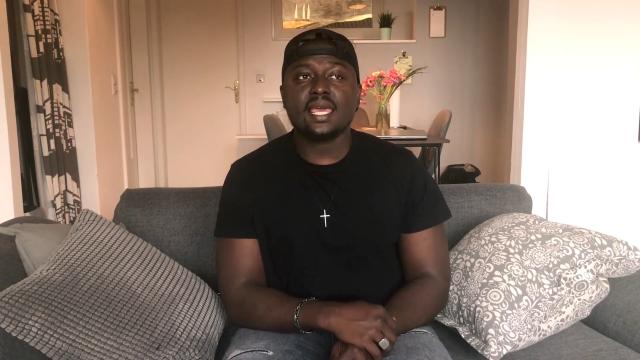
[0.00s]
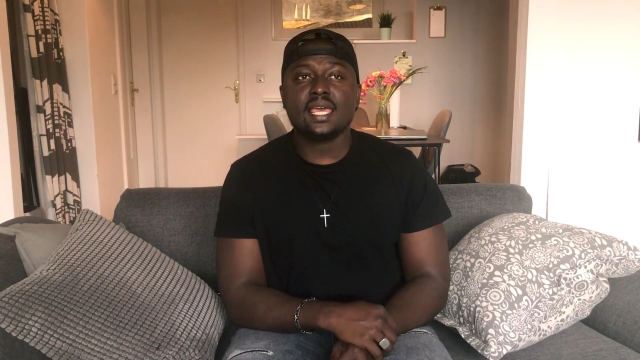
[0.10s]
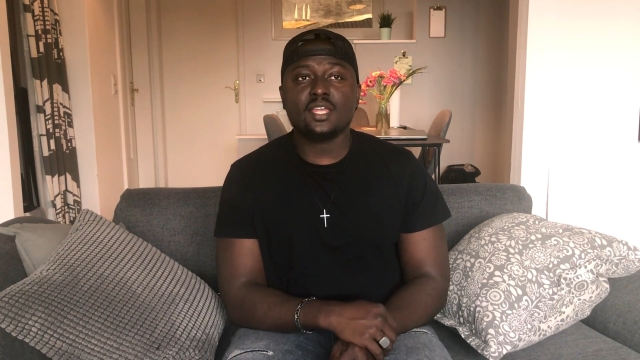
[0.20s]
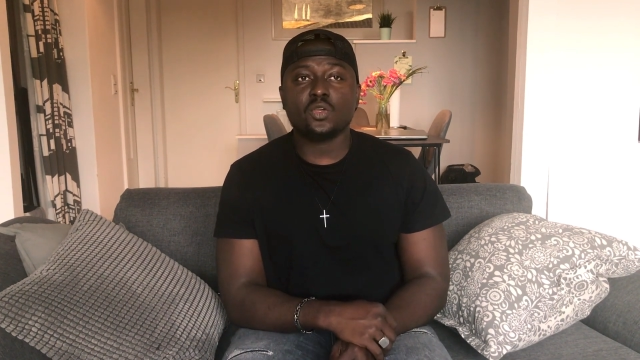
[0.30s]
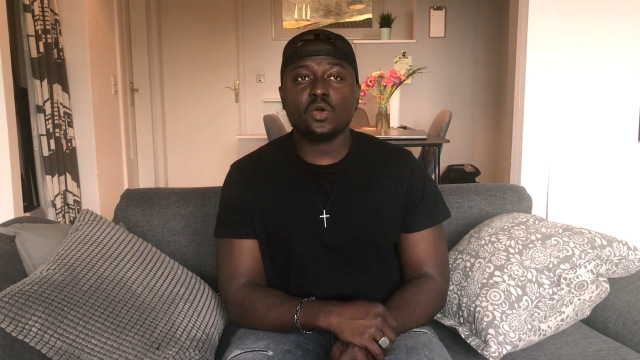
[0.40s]

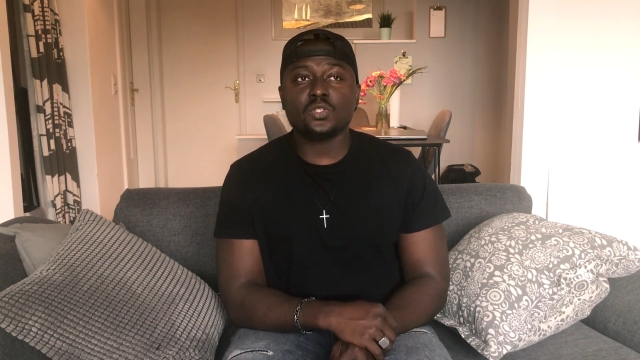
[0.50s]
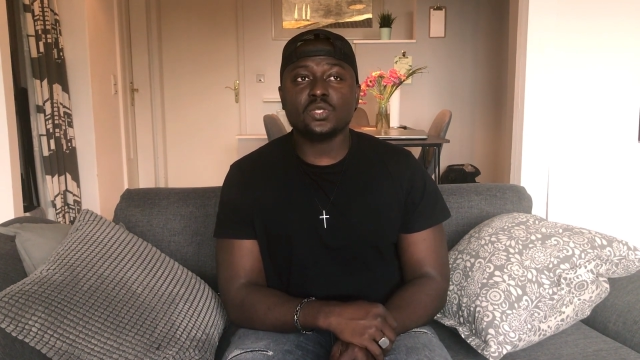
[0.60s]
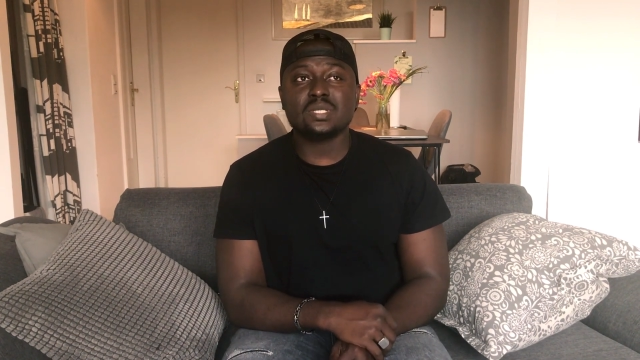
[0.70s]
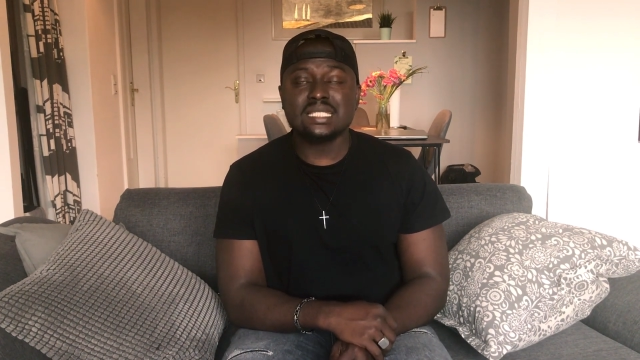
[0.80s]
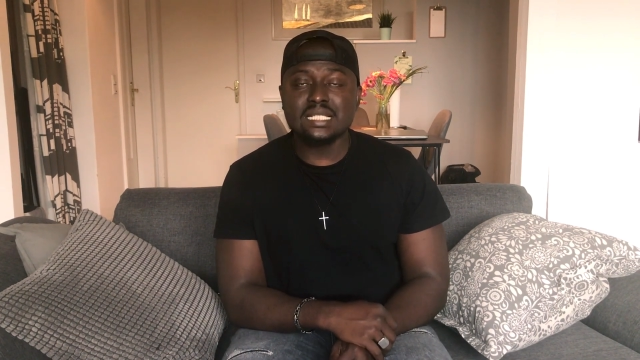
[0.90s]
and you
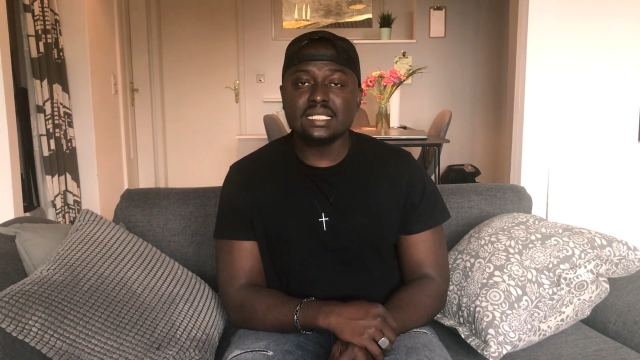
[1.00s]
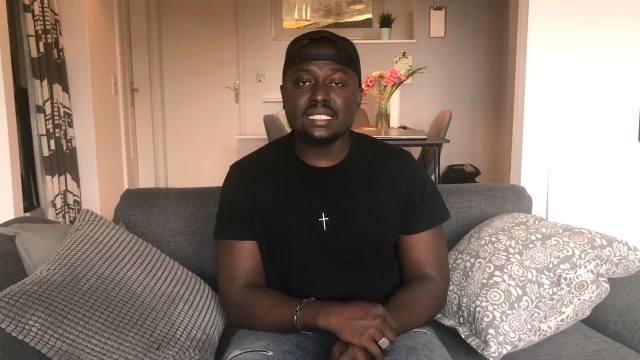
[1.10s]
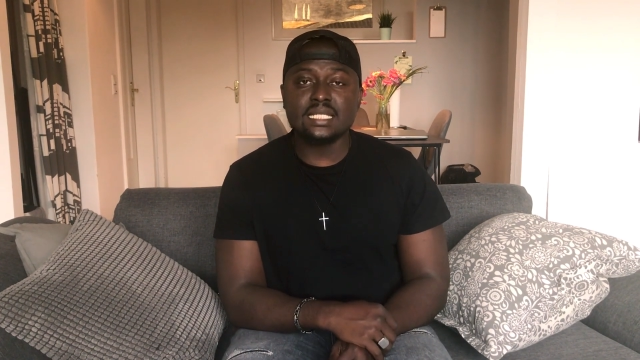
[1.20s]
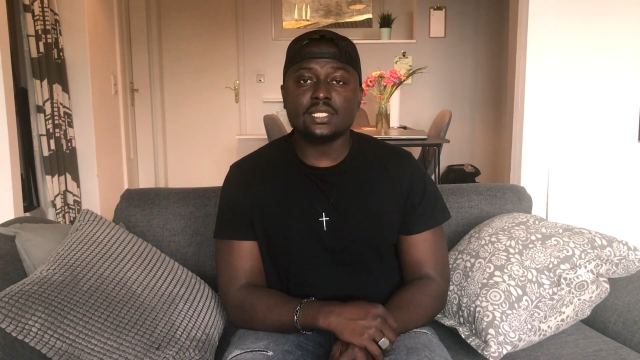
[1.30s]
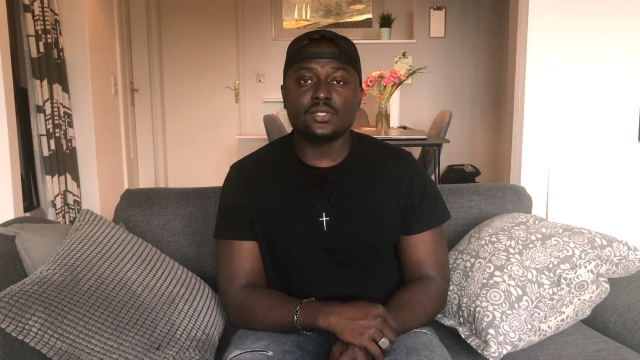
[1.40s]
also still
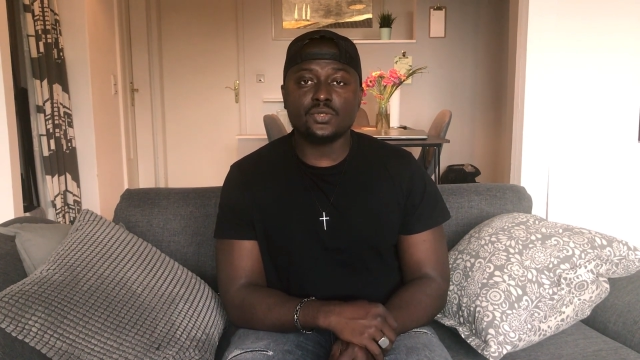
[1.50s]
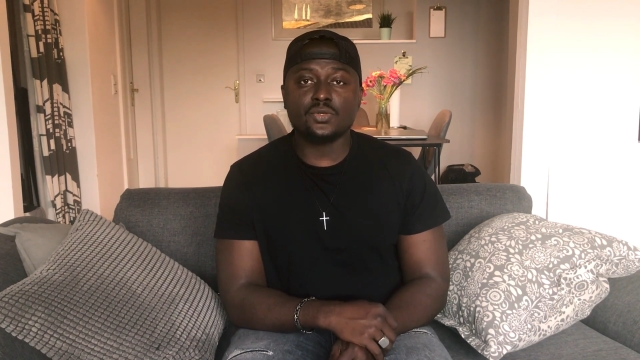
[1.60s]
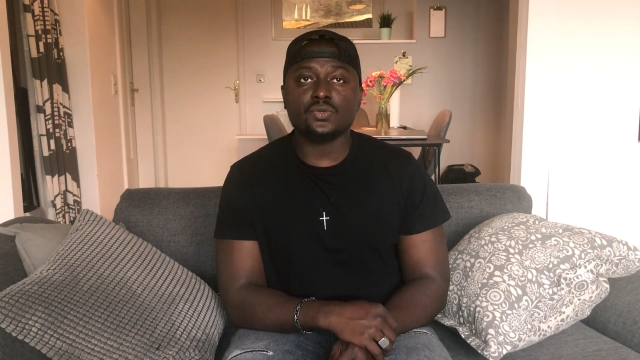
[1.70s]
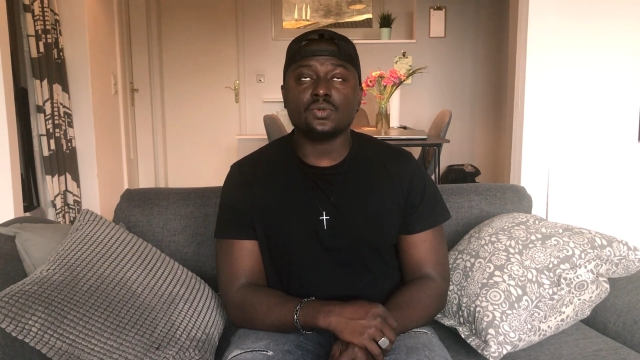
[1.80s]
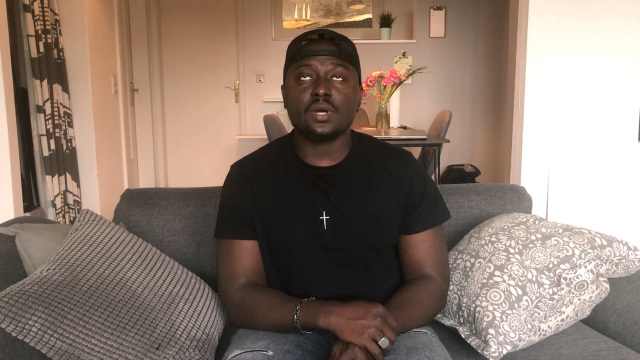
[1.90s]
need to
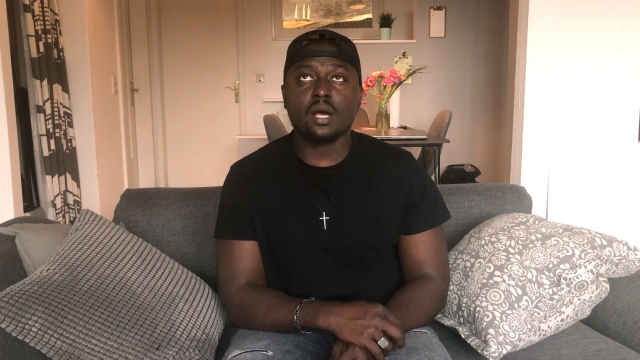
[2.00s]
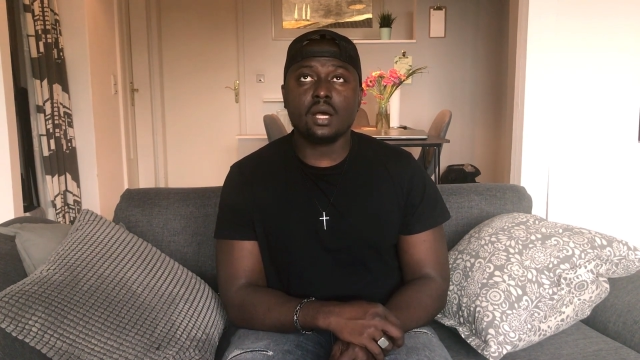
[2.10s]
do